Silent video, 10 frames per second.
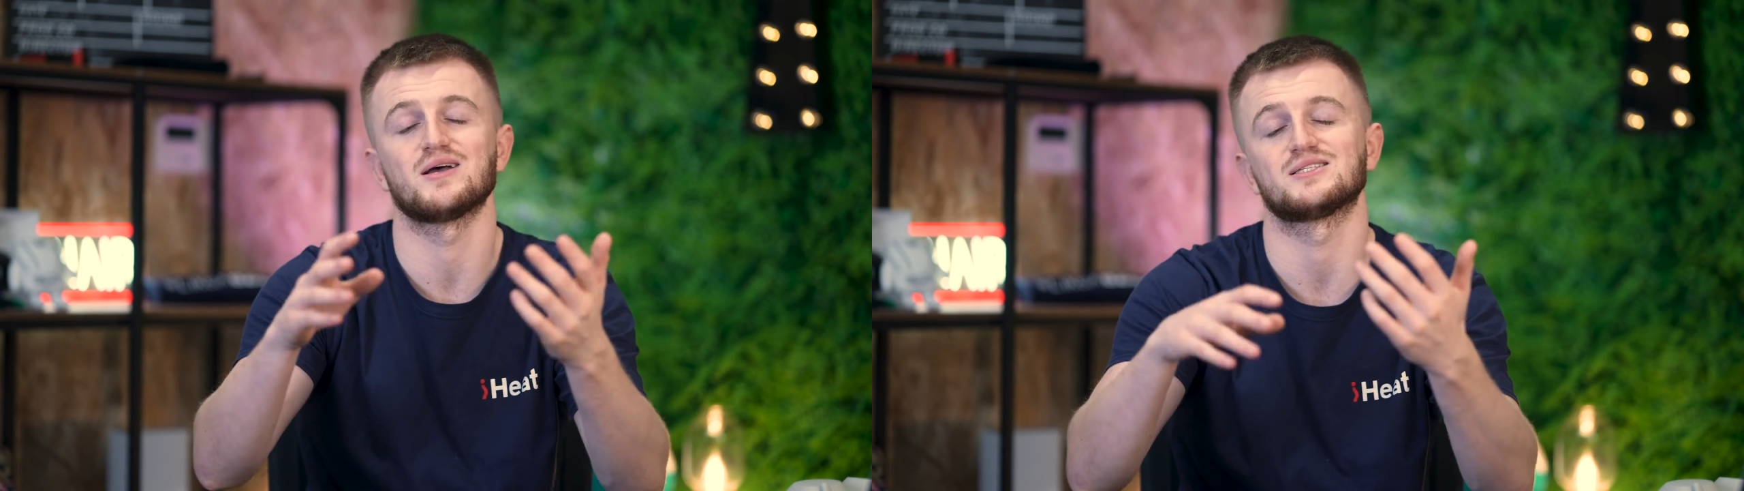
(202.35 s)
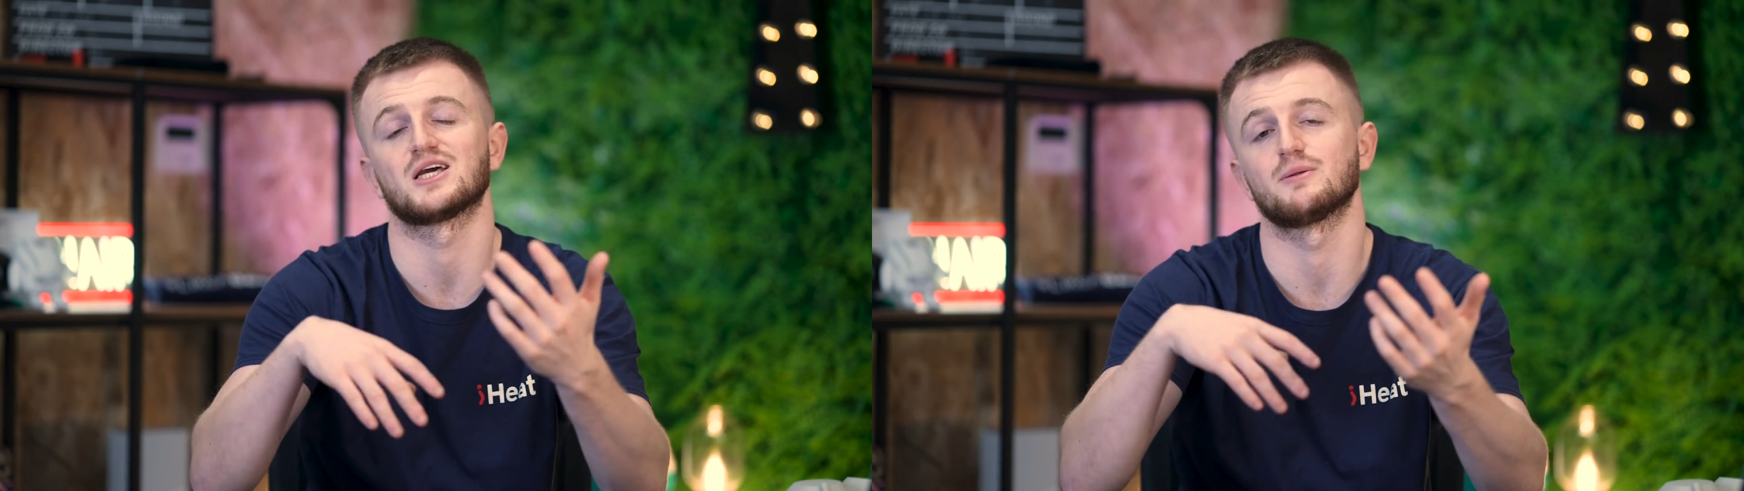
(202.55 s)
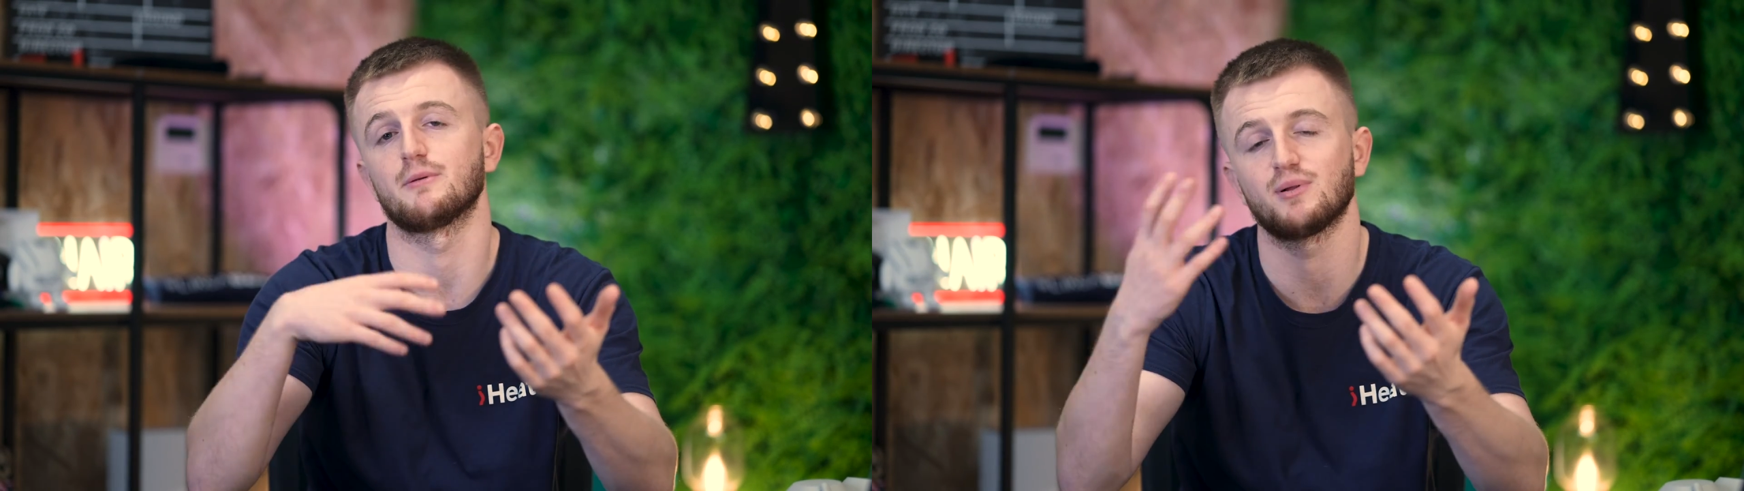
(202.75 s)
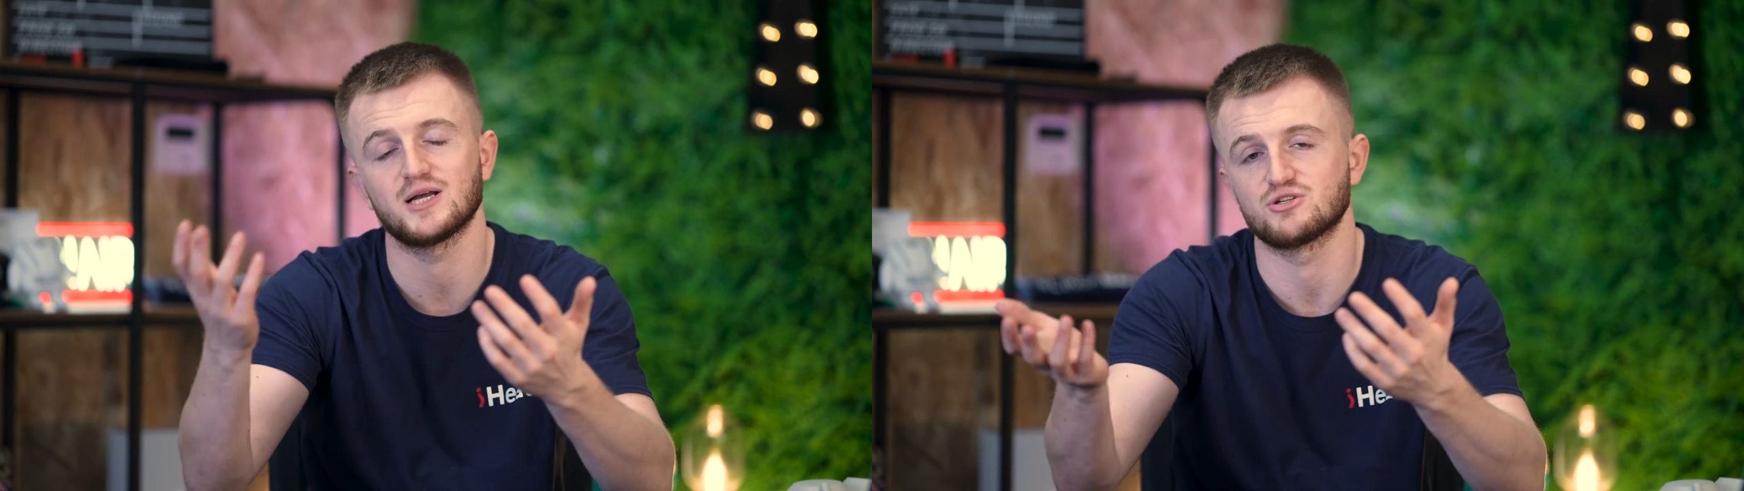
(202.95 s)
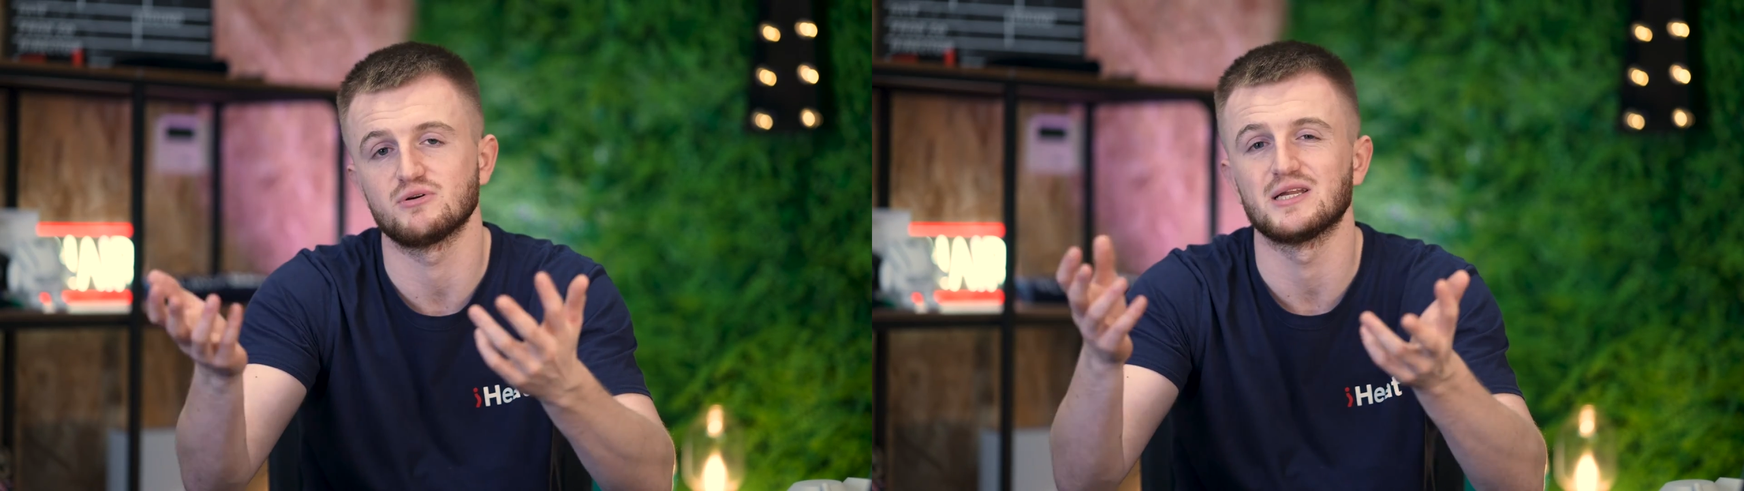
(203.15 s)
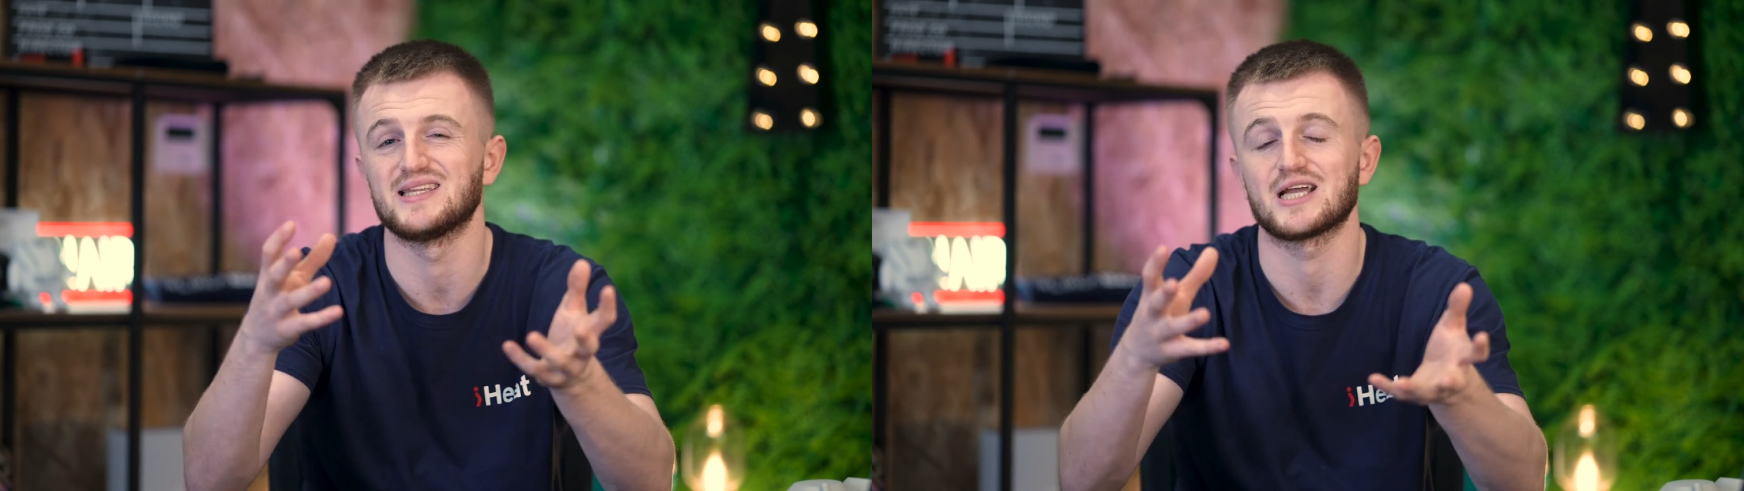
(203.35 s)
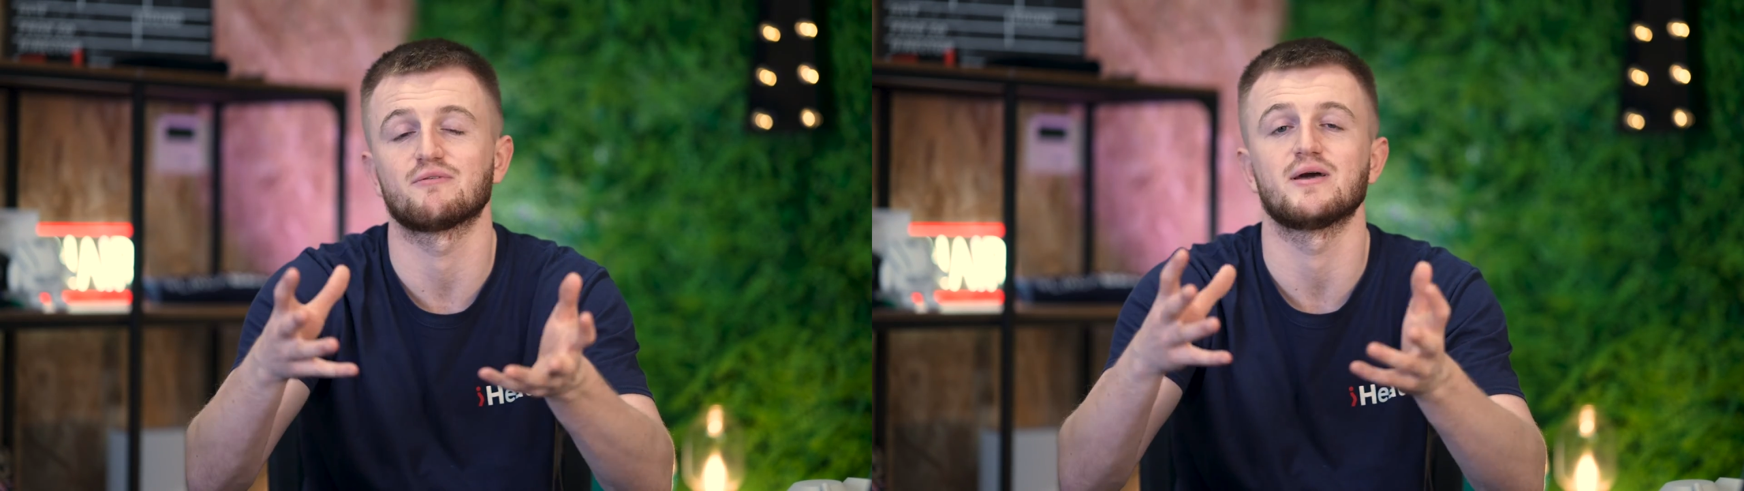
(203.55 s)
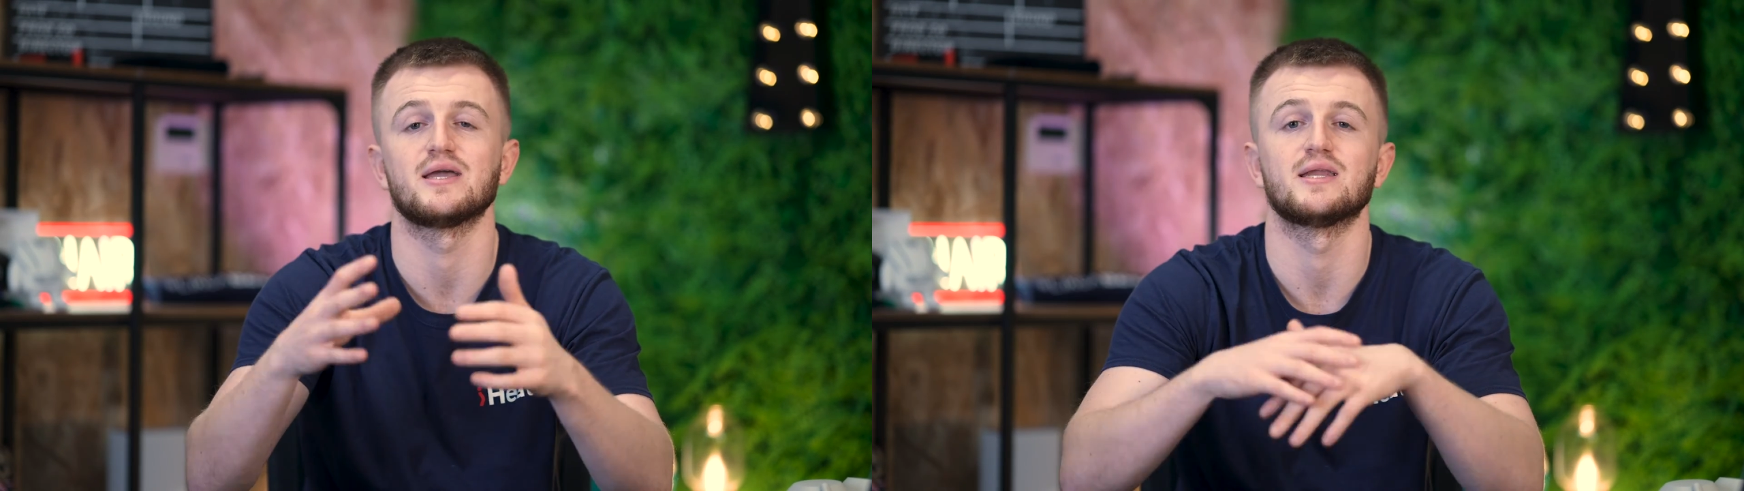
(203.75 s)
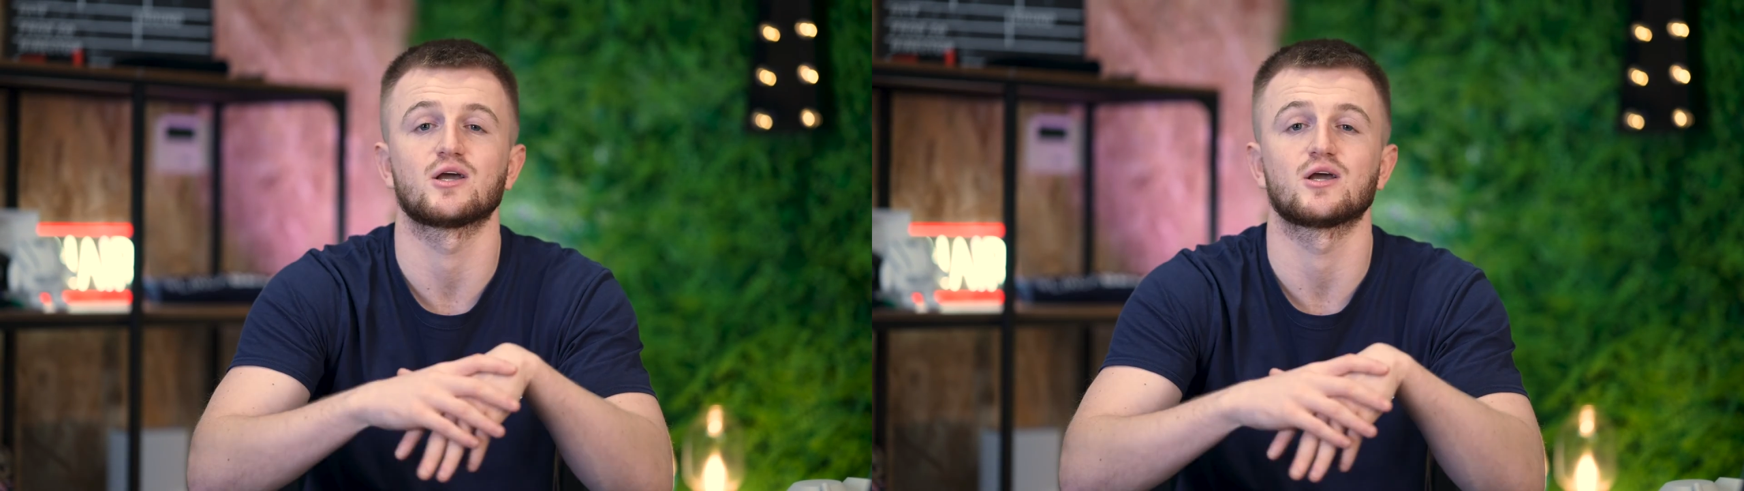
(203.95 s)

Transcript: as they're going to be plastering and decorating